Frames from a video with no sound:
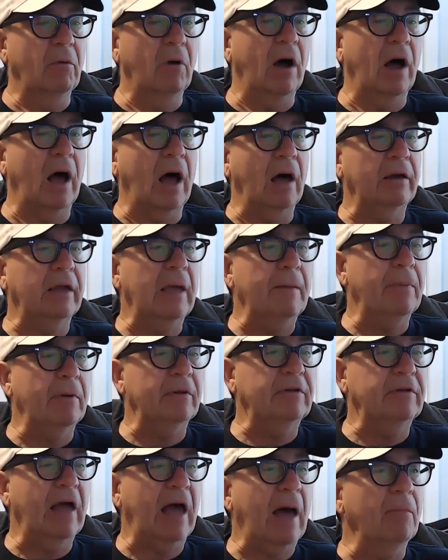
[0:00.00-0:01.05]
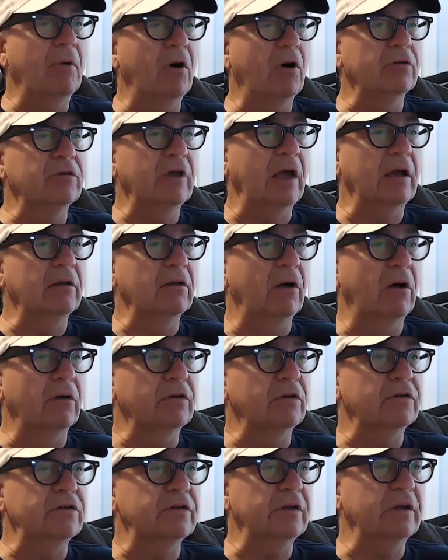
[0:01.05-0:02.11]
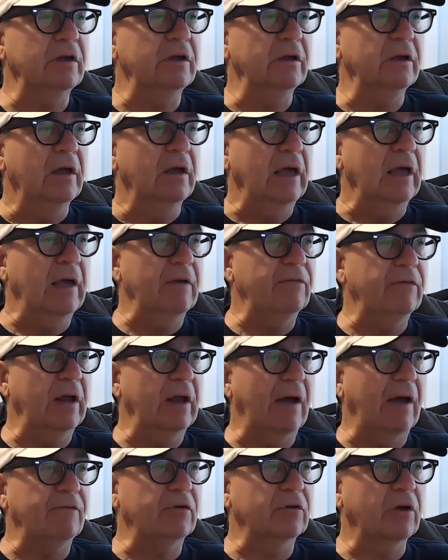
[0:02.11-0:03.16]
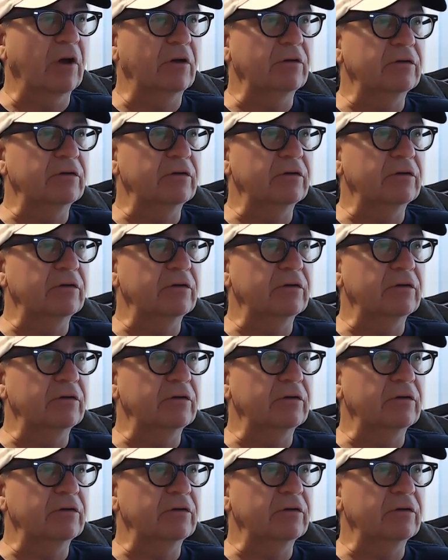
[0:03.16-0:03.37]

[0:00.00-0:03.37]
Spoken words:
Well, I'll keep a tab all day long to see if it ever